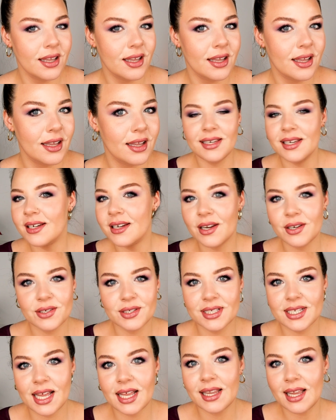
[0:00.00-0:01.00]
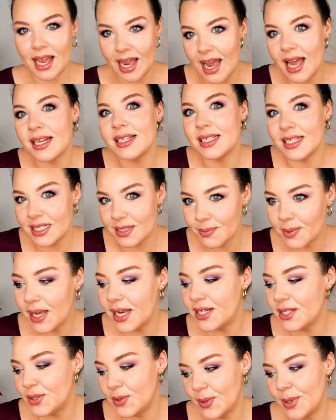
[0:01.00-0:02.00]
He didn't understand that. I had to
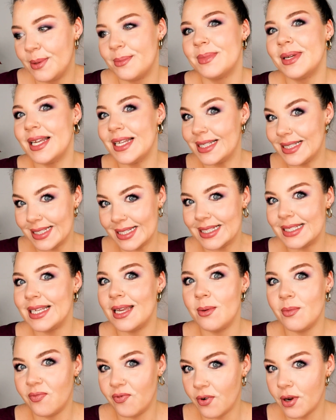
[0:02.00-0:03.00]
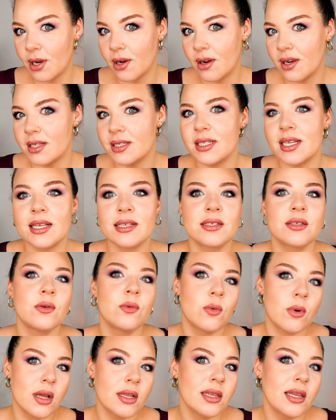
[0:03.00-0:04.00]
explain to him, it's the same fragrance as the
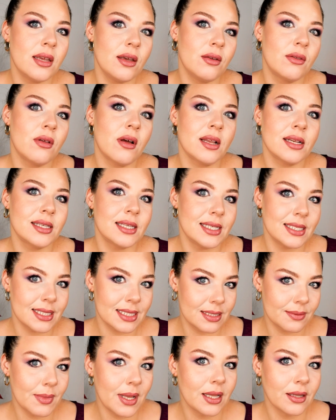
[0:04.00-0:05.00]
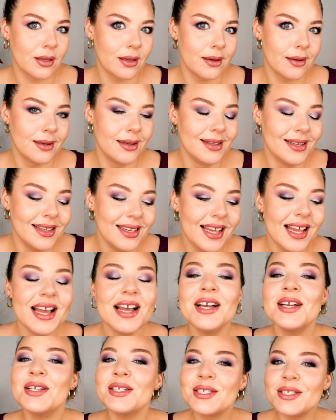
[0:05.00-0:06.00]
one that you thought didn't smell good.
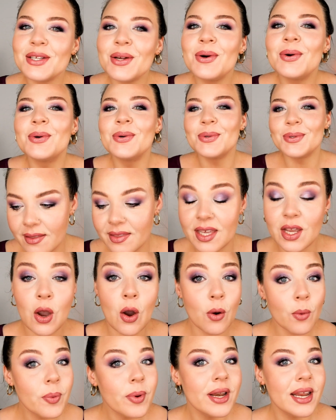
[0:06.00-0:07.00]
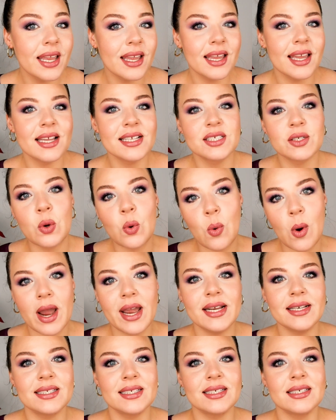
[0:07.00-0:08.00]
So the opening is
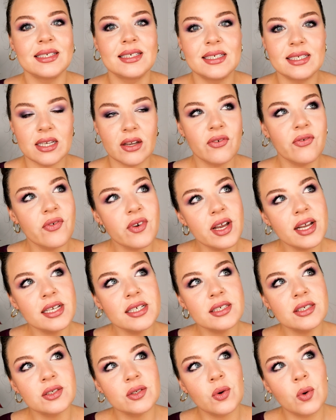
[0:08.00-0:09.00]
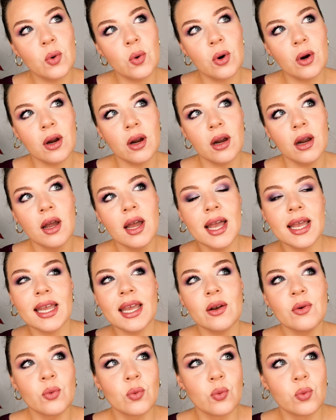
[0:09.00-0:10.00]
quite different or
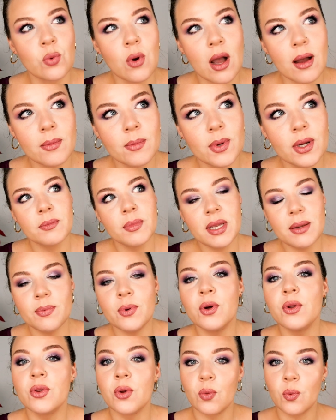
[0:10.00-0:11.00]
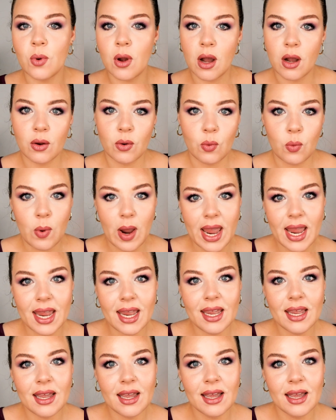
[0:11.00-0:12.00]
can rub people the wrong
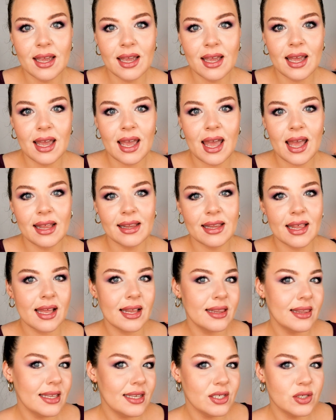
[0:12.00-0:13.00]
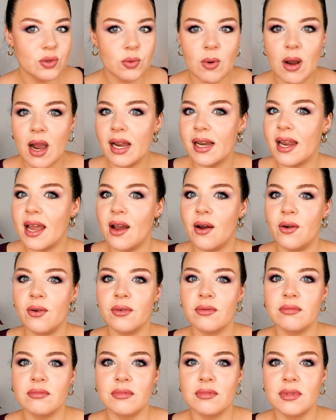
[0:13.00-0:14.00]
way. And then the dry
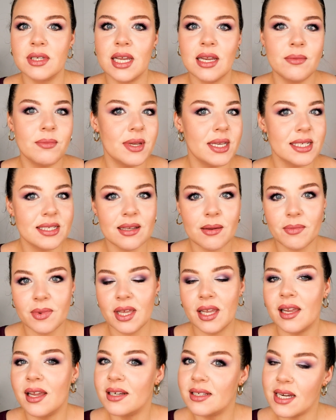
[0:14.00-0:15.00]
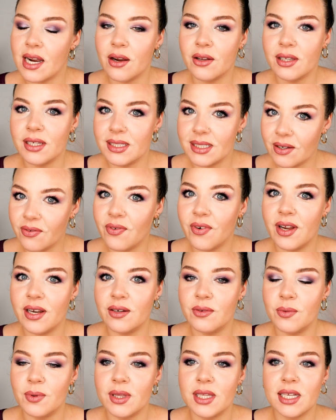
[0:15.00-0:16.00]
down can be something entirely
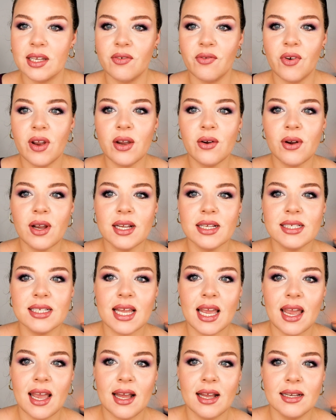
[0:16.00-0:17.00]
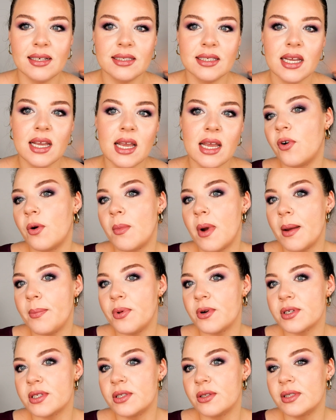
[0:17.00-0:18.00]
different with this fragrance. And for my
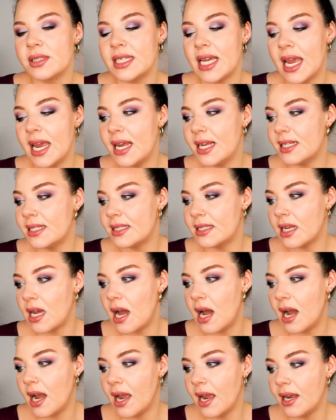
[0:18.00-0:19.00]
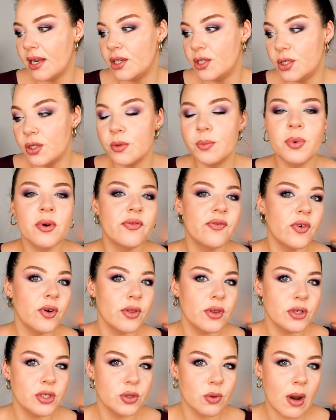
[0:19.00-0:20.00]
personal taste, I do prefer
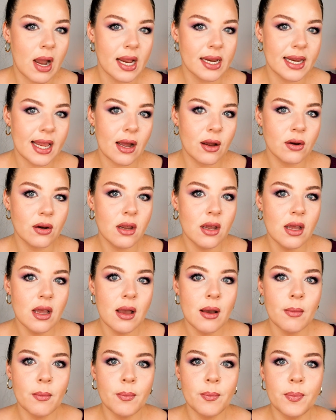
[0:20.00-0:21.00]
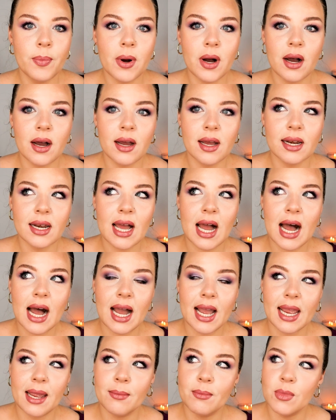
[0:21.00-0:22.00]
the dry down, but
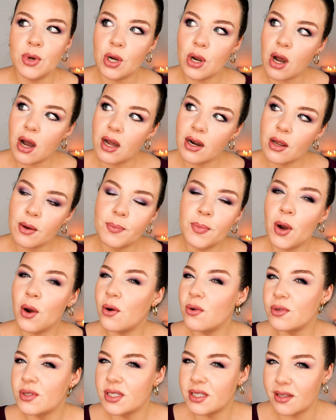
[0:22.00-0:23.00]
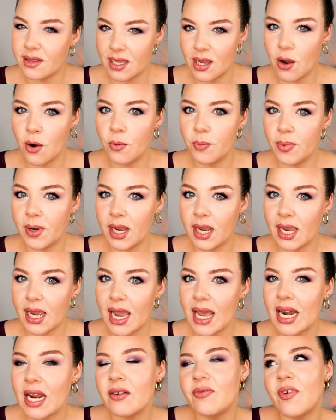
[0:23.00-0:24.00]
I am not opposed to the opening,
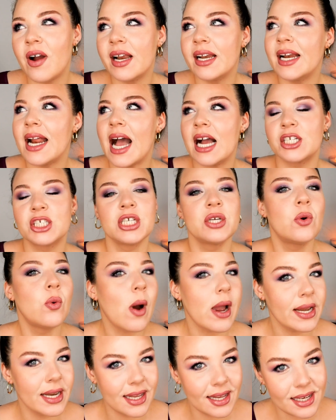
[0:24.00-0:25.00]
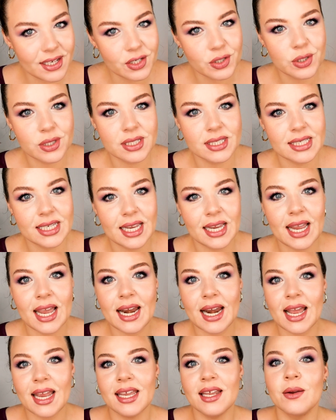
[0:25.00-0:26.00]
and I find it actually quite interesting,
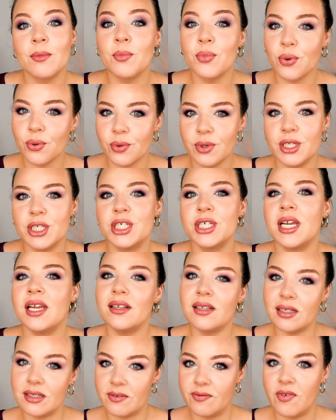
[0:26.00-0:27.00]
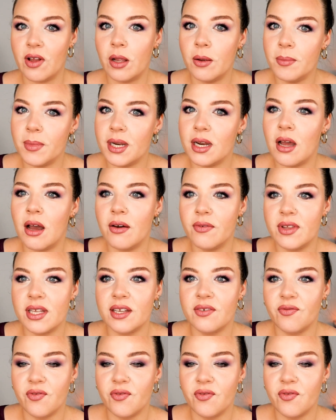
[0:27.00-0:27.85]
and I can appreciate the development of this